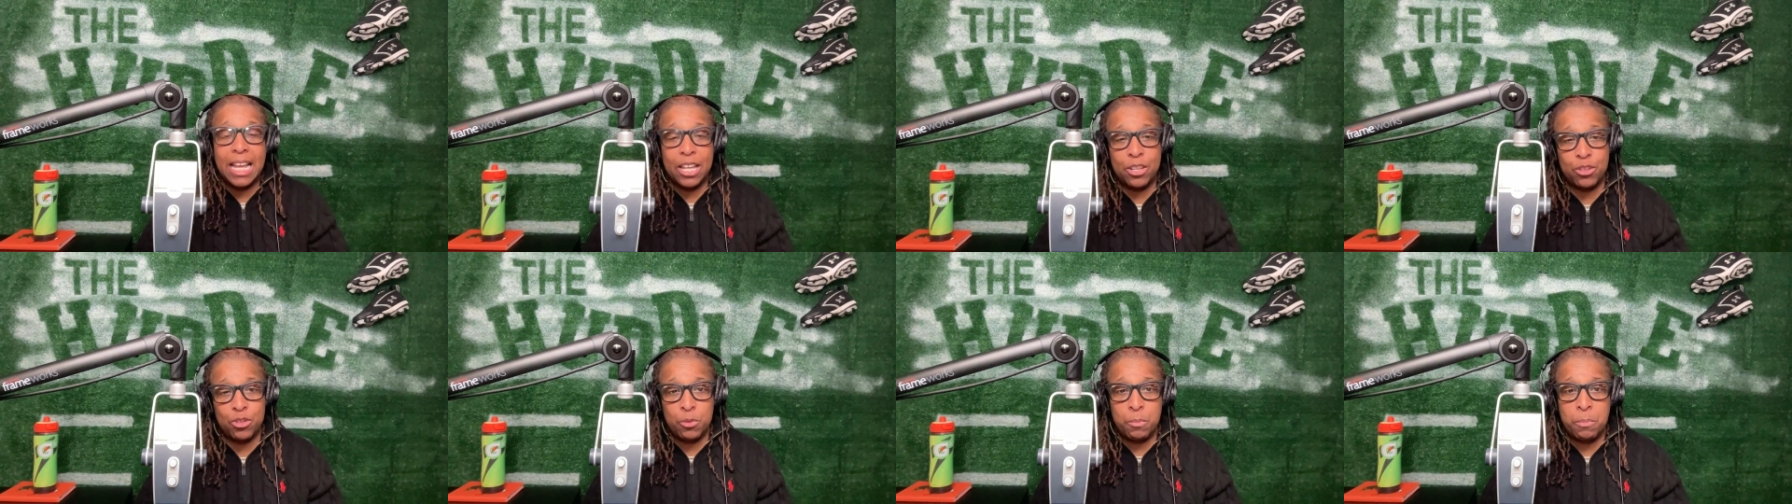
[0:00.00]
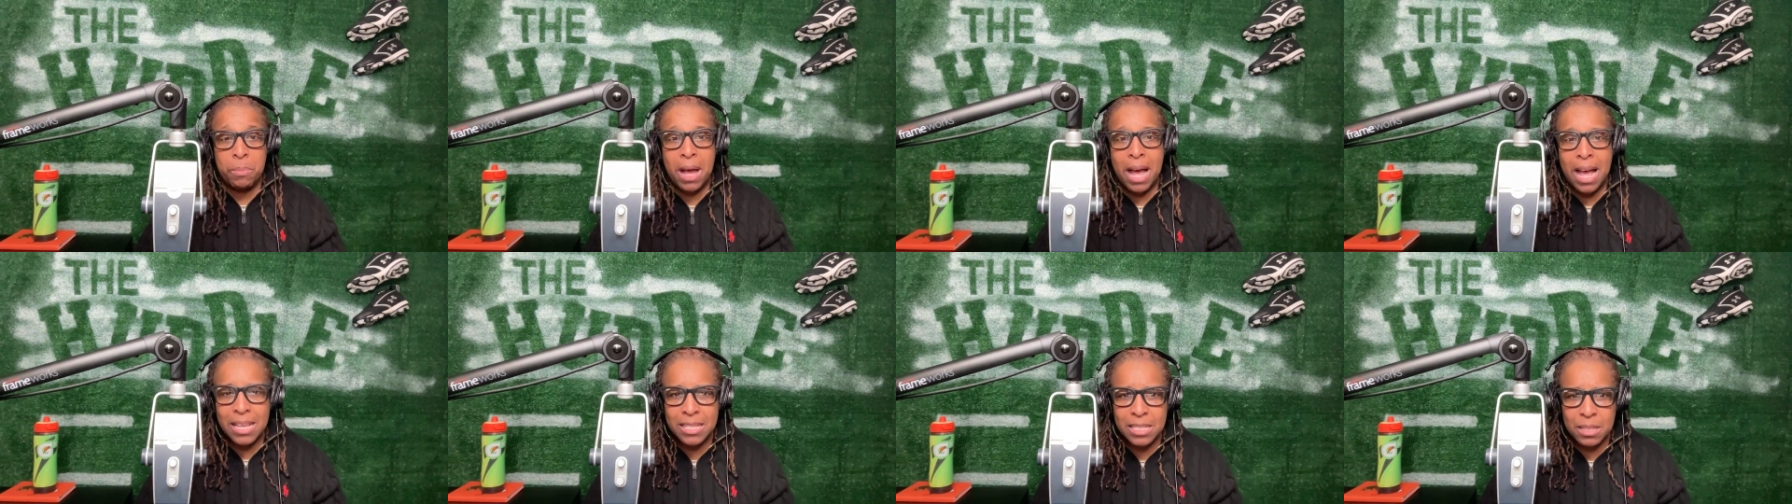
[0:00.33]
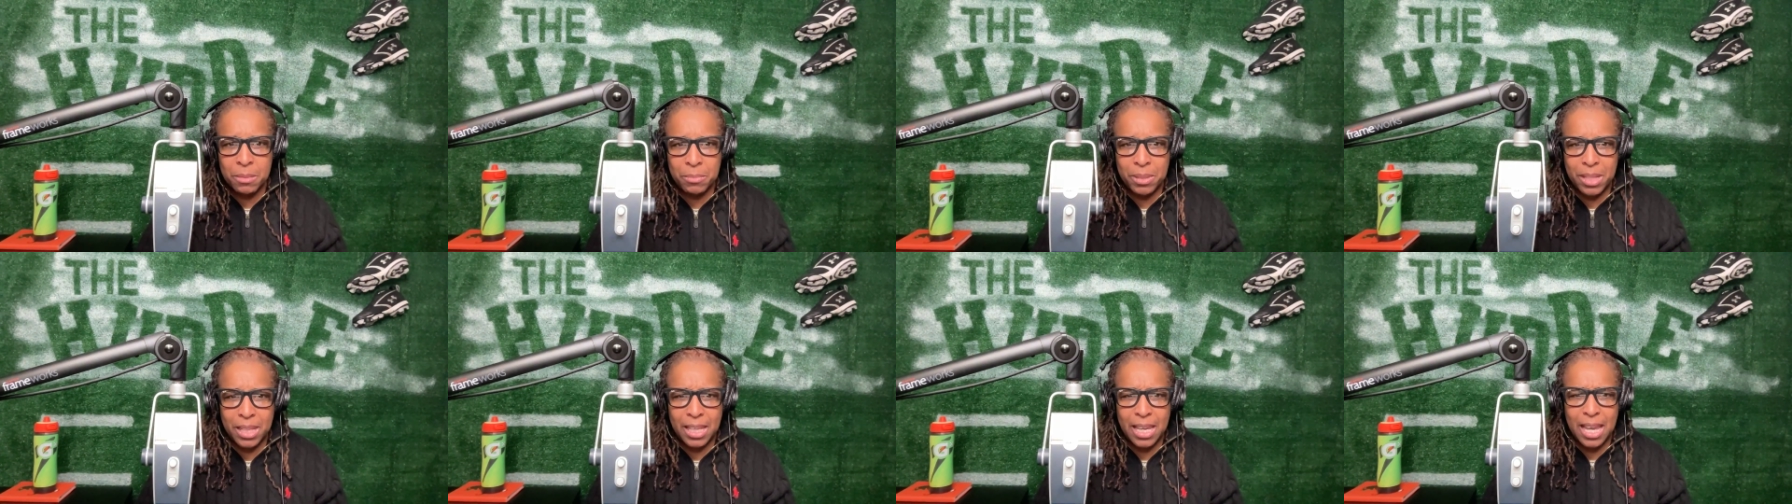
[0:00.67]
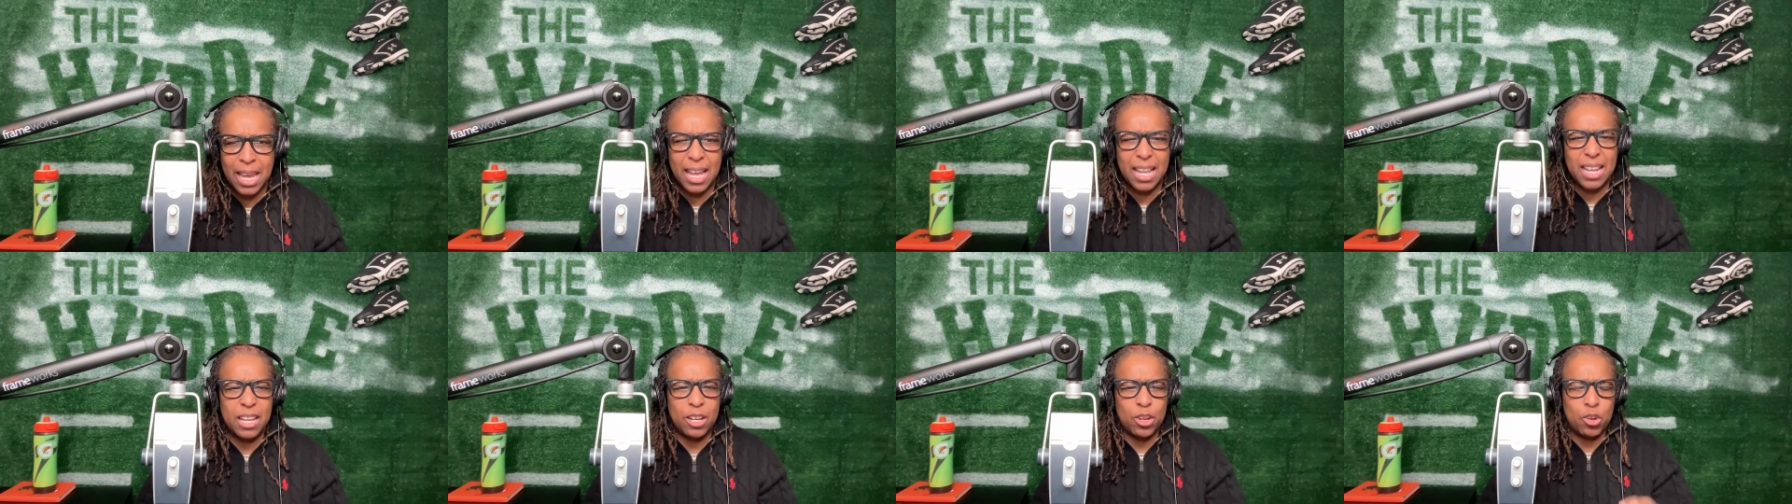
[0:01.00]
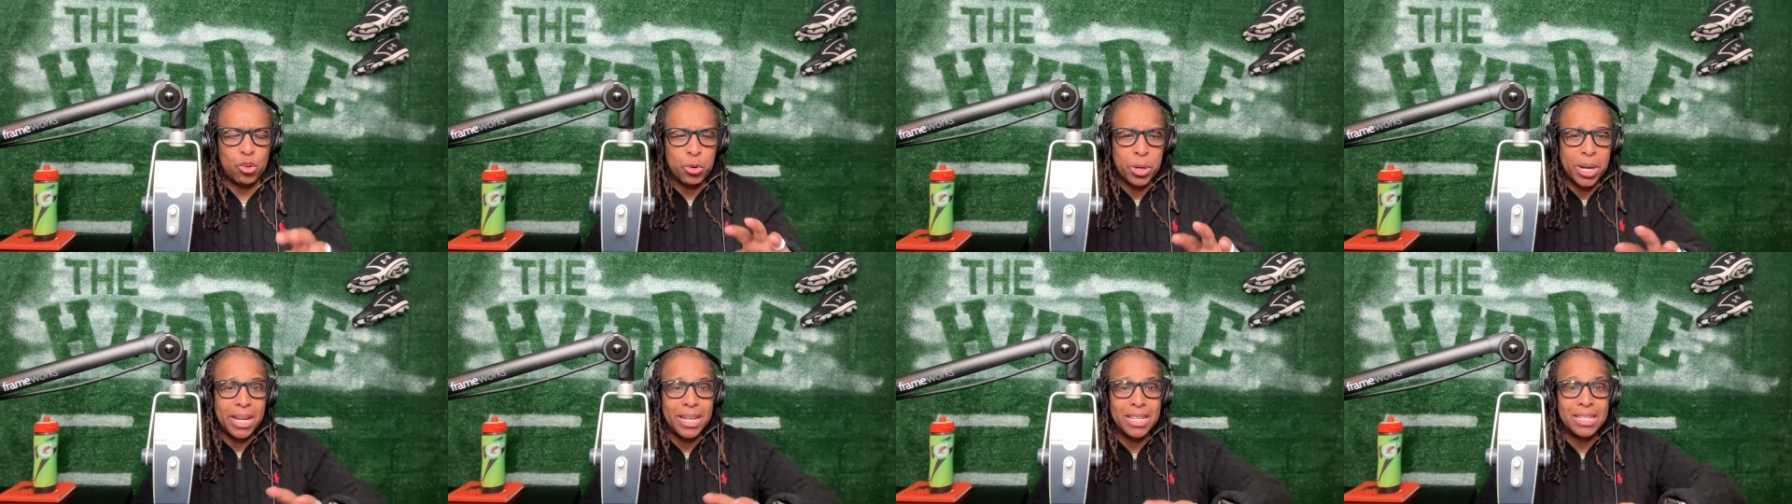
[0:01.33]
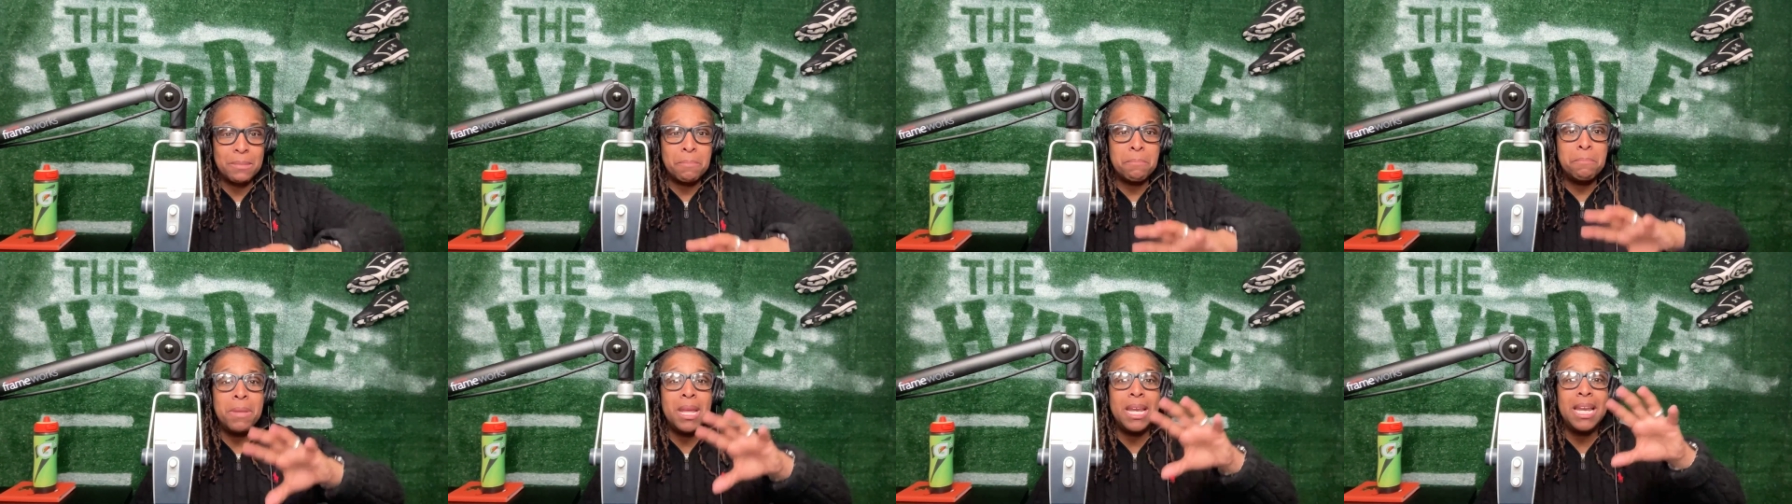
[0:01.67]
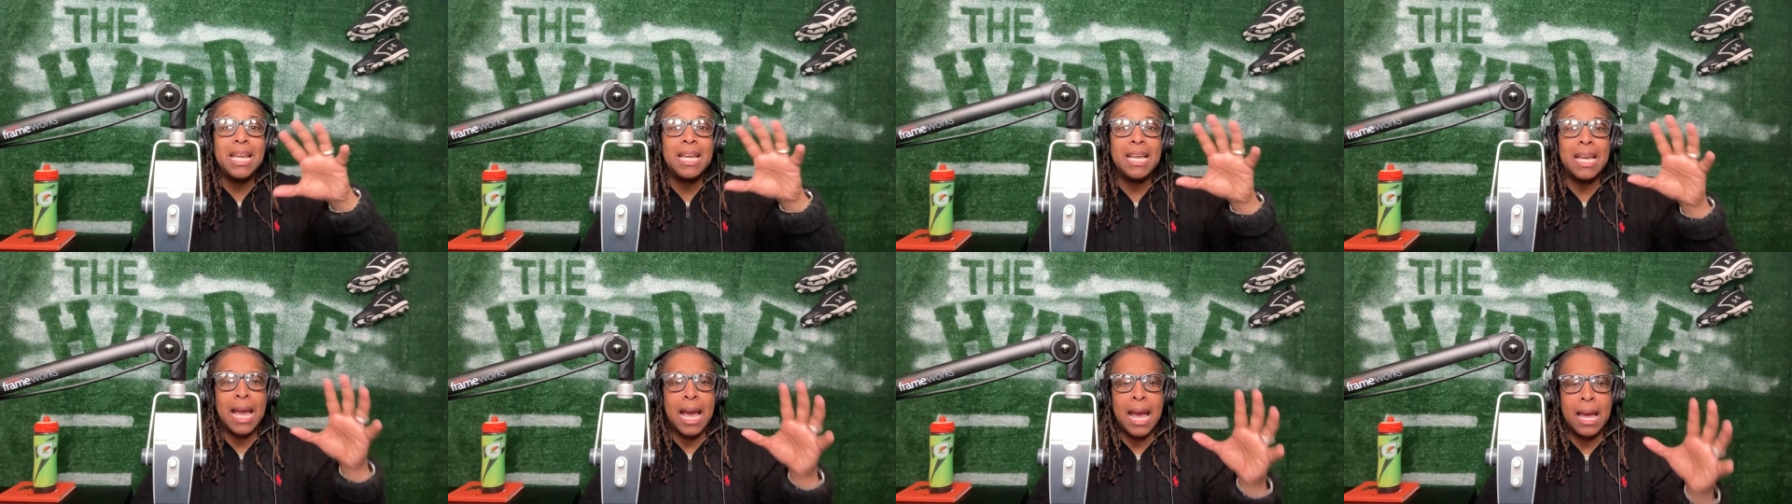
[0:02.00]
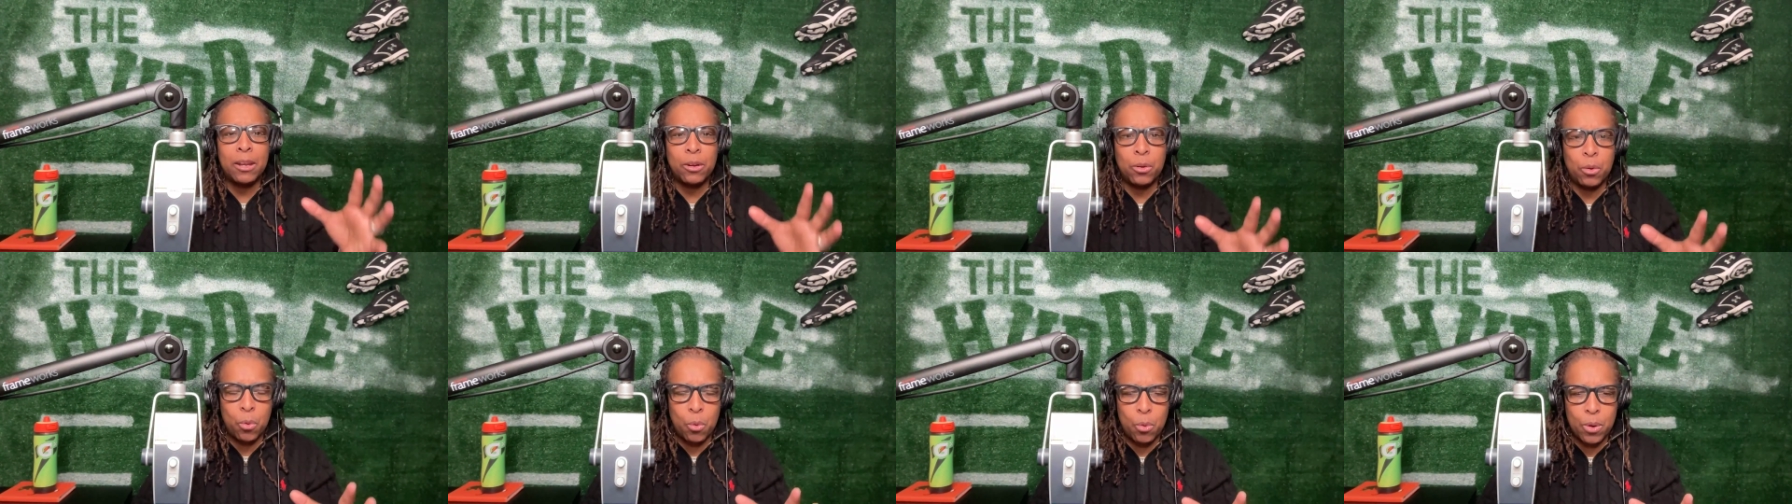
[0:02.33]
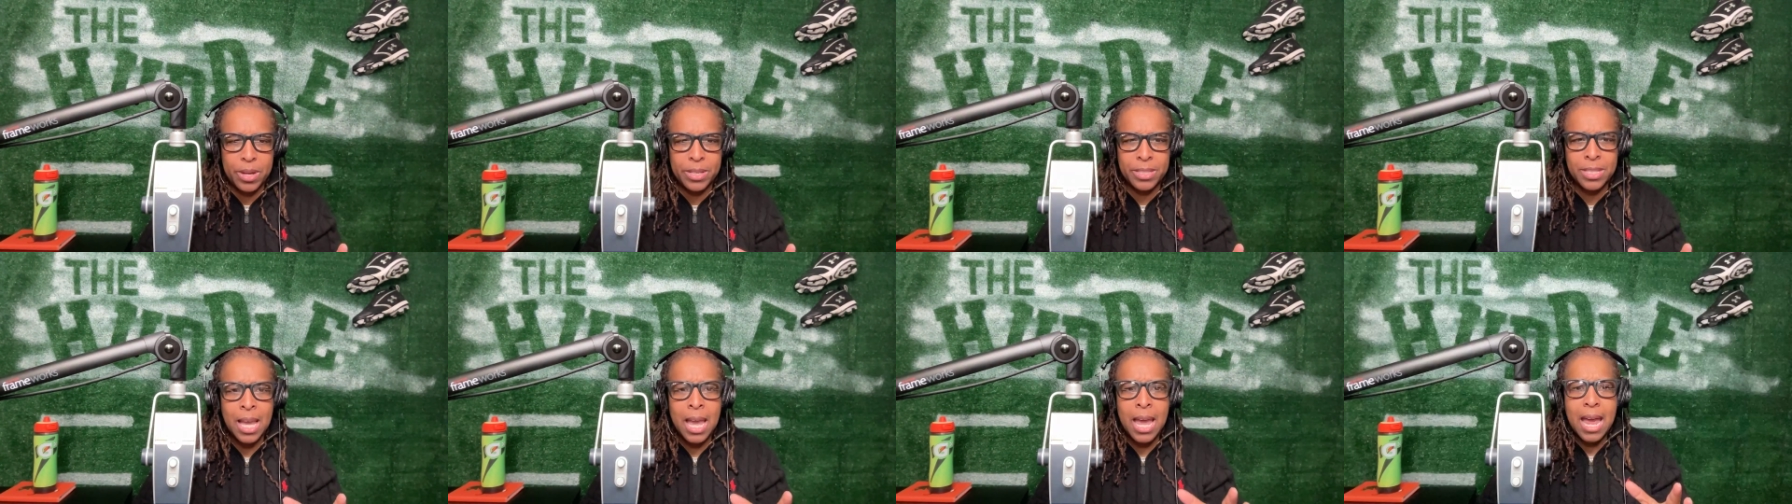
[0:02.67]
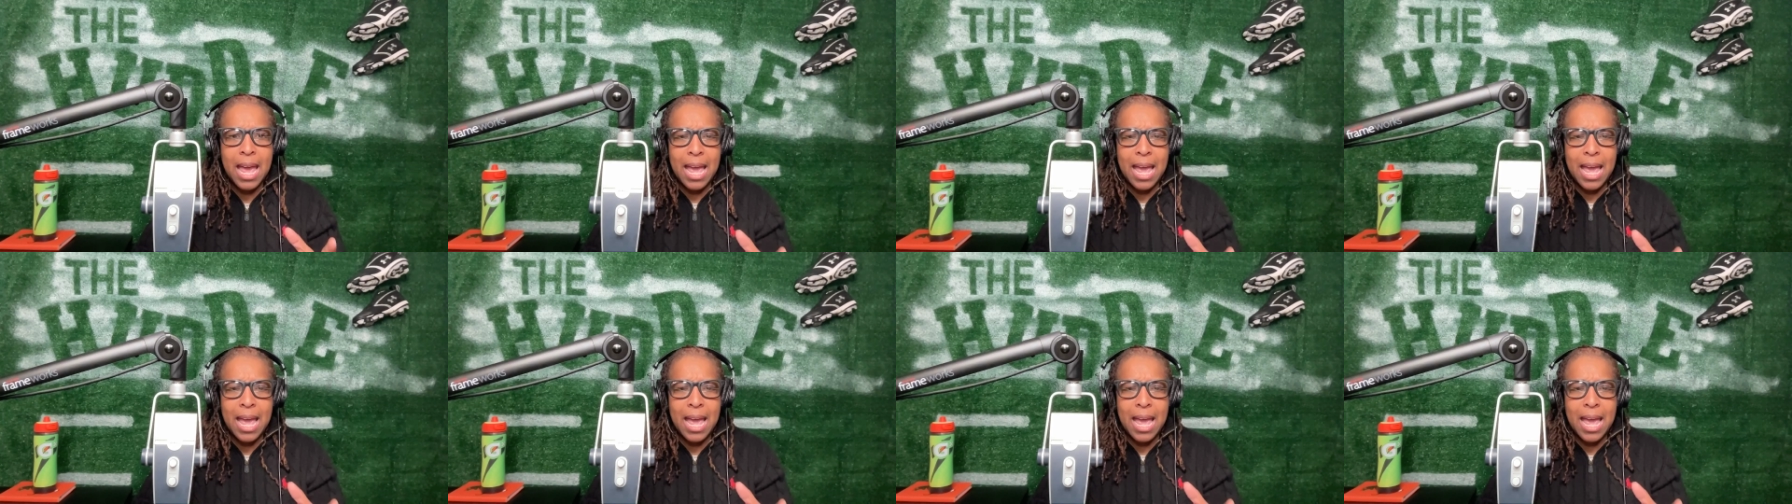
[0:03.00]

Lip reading: as you possibly can and create as many categories